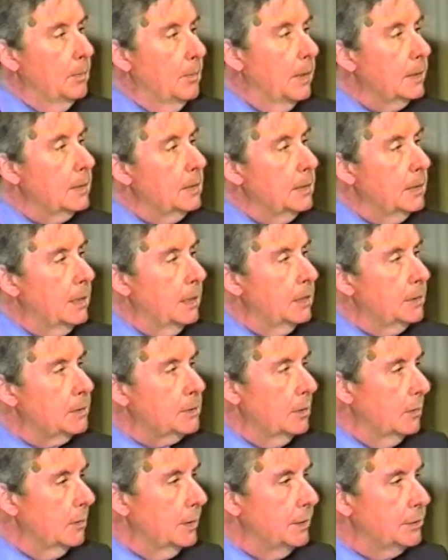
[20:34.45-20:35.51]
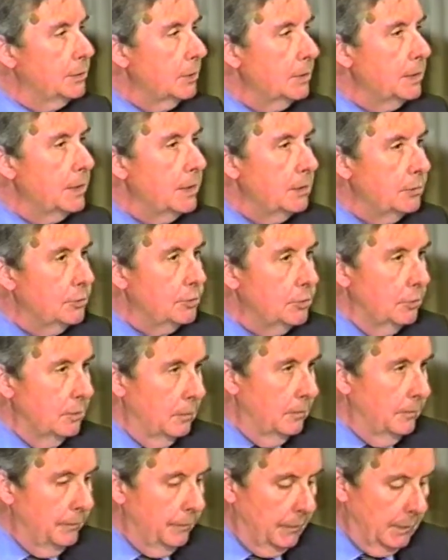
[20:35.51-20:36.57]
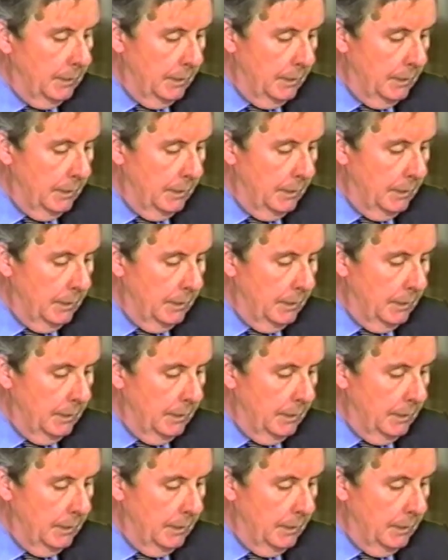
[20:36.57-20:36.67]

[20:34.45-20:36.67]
but then it slowly turned into